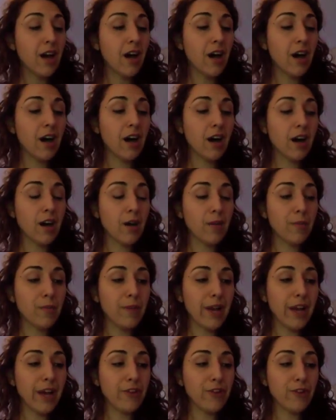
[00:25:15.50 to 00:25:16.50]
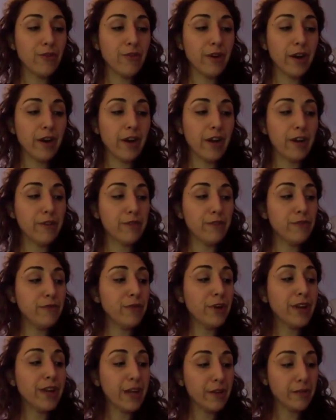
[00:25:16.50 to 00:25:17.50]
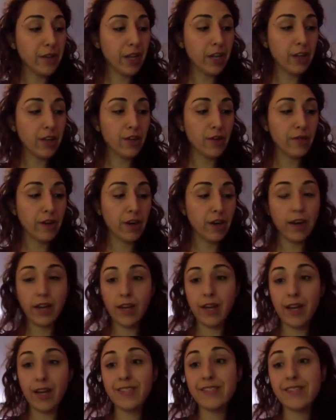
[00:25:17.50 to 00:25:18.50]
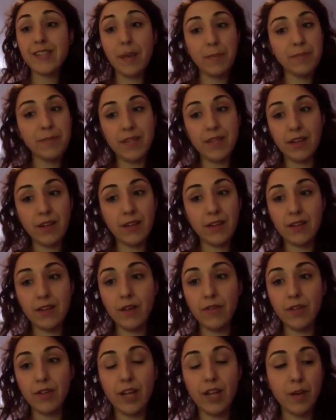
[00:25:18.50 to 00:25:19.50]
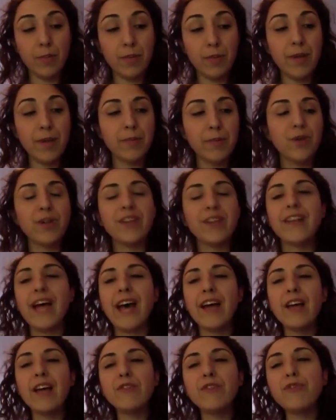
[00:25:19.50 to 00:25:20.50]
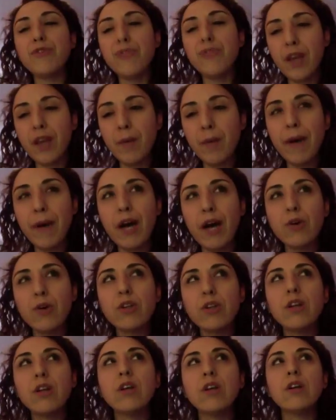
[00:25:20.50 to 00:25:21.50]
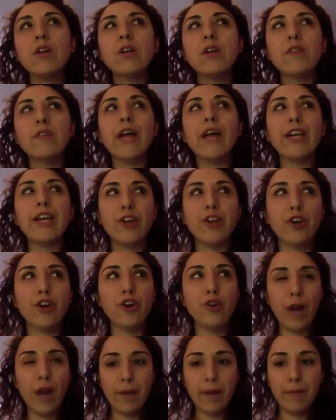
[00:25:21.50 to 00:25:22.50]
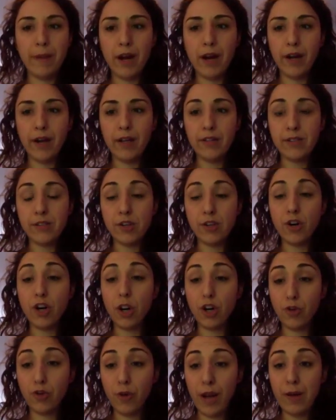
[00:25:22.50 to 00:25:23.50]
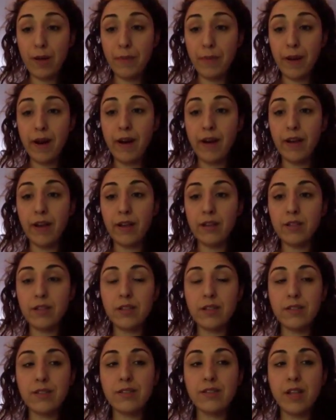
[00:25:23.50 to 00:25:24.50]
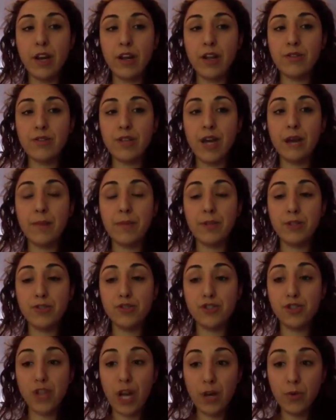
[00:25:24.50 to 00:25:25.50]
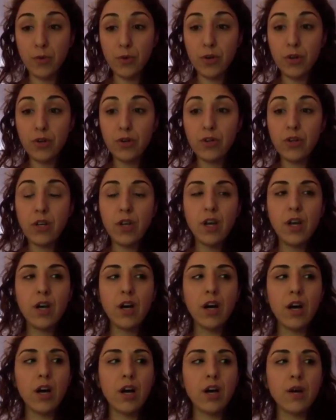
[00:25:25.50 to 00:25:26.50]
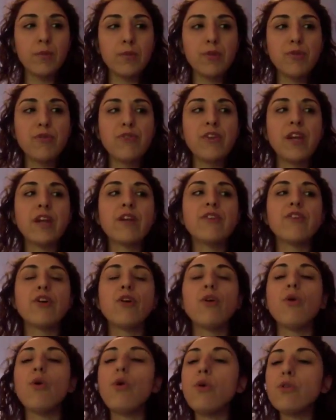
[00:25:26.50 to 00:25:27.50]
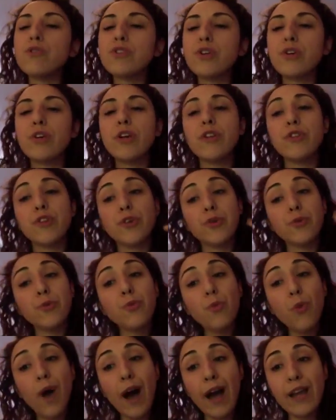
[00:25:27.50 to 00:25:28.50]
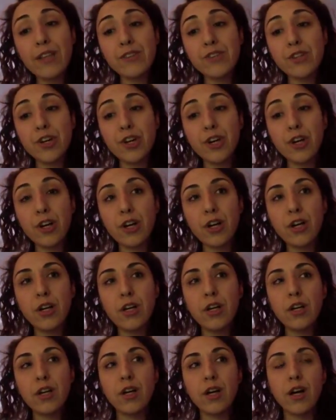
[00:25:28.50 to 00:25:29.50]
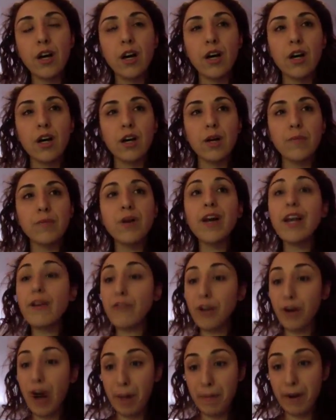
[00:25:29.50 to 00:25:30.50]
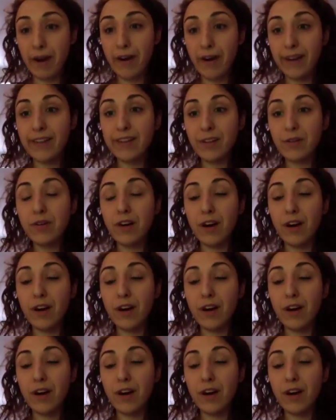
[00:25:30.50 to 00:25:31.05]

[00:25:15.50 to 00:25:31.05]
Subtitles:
and they're very forgiving, and they're very accepting of a lot of people. And that, if you think about like your grandparents or a grandparent stereotype in general, you think they're older and they're wiser. Not every grandparent,